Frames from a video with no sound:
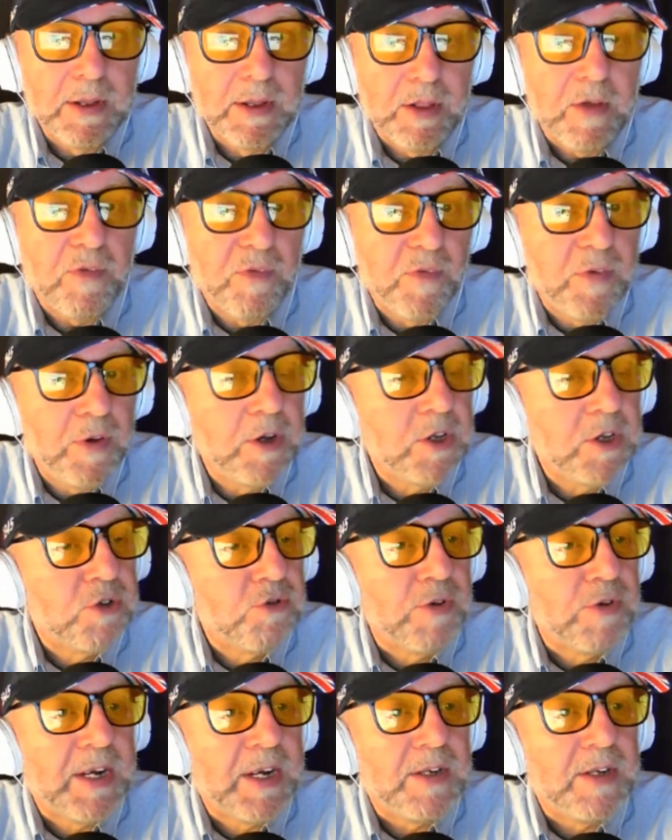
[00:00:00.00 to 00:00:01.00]
that first
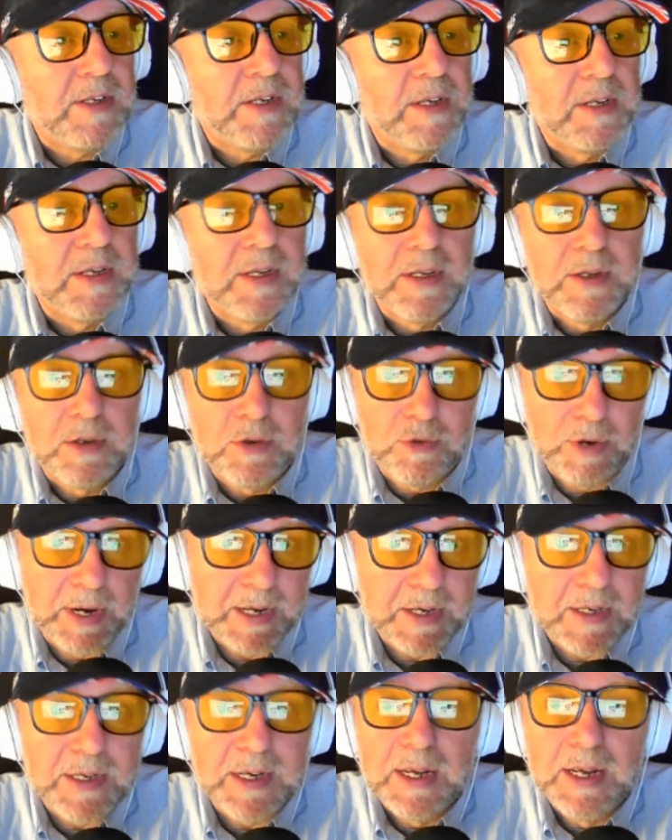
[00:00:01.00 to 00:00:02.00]

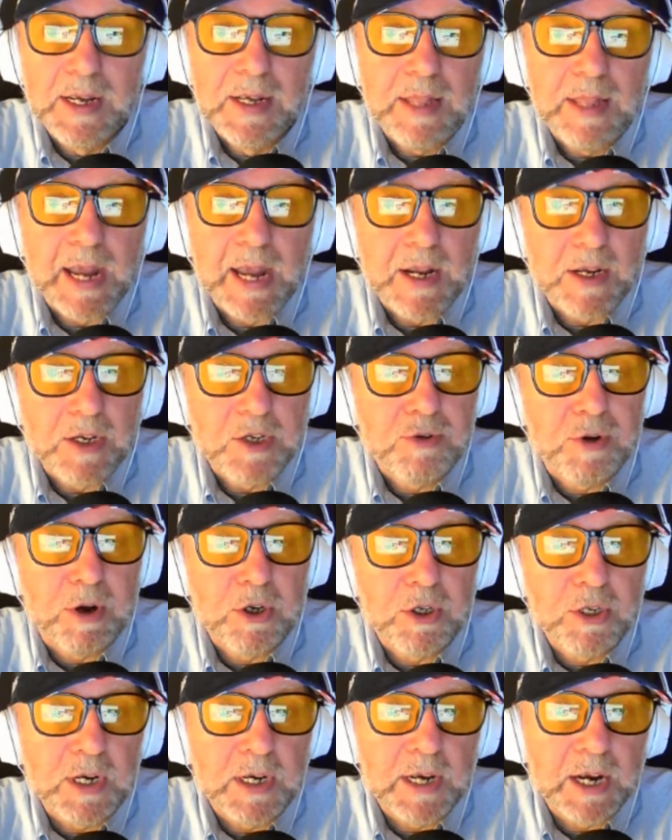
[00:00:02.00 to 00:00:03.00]
triggered their
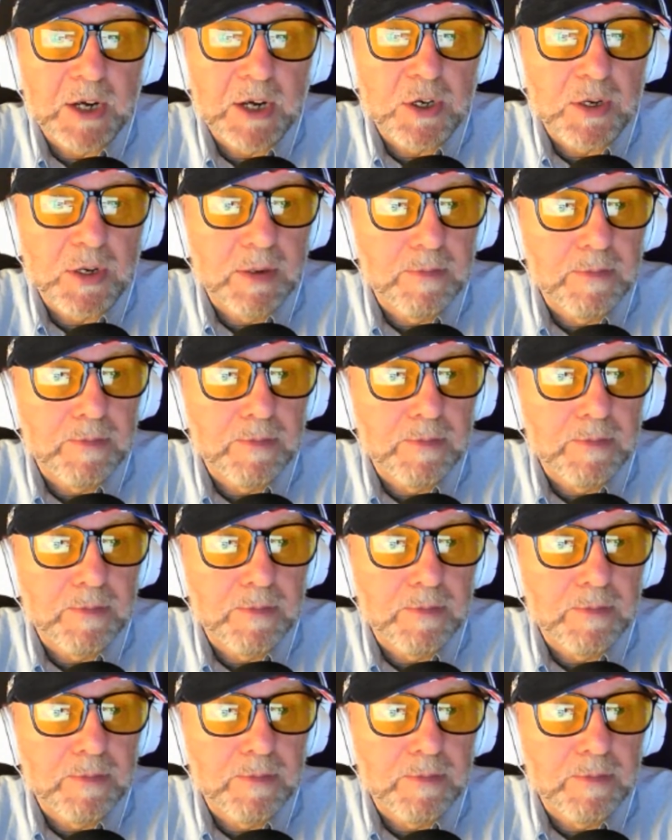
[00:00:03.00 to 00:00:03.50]
construction addiction.